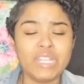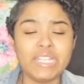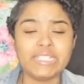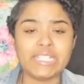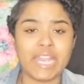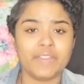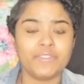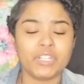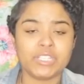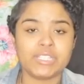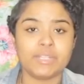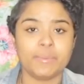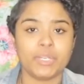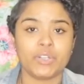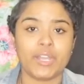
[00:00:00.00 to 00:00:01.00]
a diverse
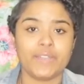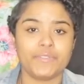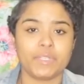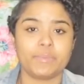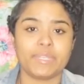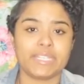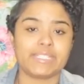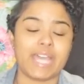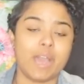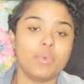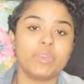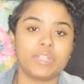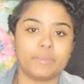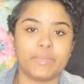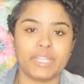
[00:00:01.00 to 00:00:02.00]
demographic, because I
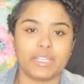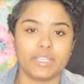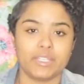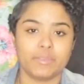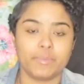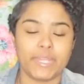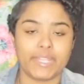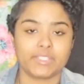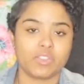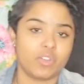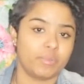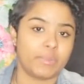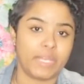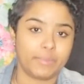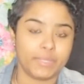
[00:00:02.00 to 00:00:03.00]
want to make an impact
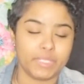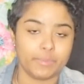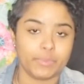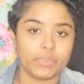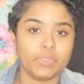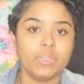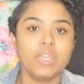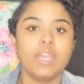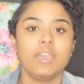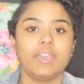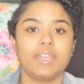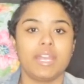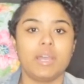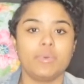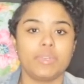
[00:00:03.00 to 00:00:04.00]
on my people,
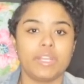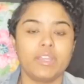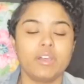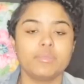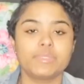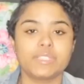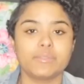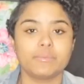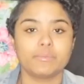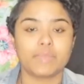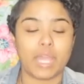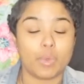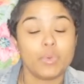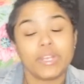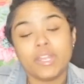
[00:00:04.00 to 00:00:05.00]
and I want to help
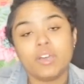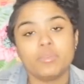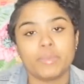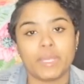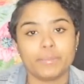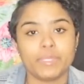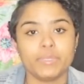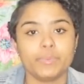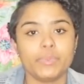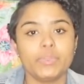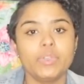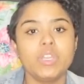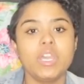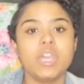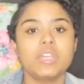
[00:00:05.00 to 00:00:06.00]
I want to help my
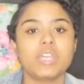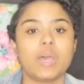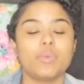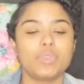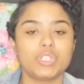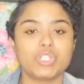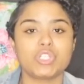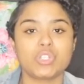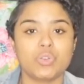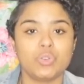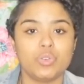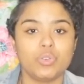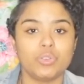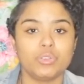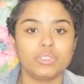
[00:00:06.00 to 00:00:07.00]
people. I want to show
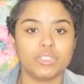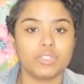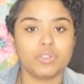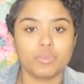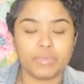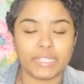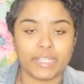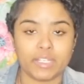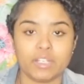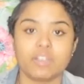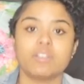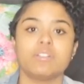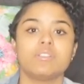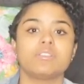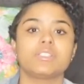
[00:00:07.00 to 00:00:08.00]
little Black
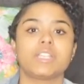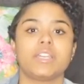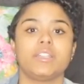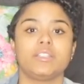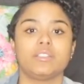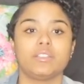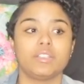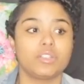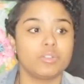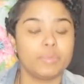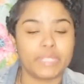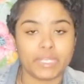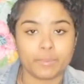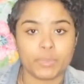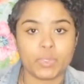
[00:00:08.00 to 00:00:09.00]
girls and little
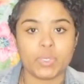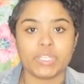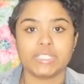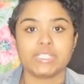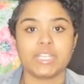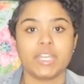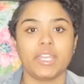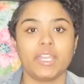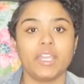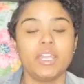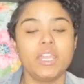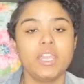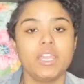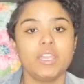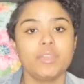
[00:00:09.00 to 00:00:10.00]
Black boys that,